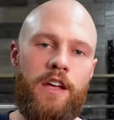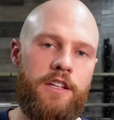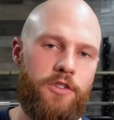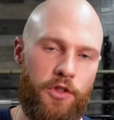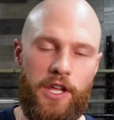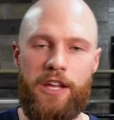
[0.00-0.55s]

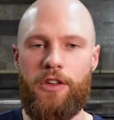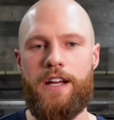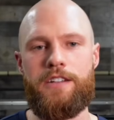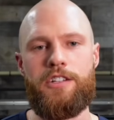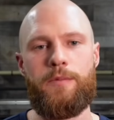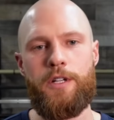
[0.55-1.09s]
So thank you
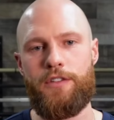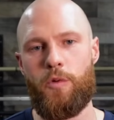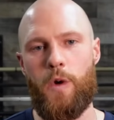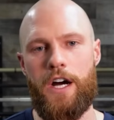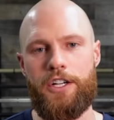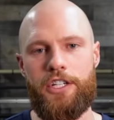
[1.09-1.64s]
guys so much for
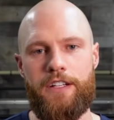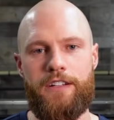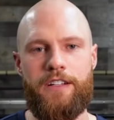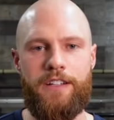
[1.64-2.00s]
watching.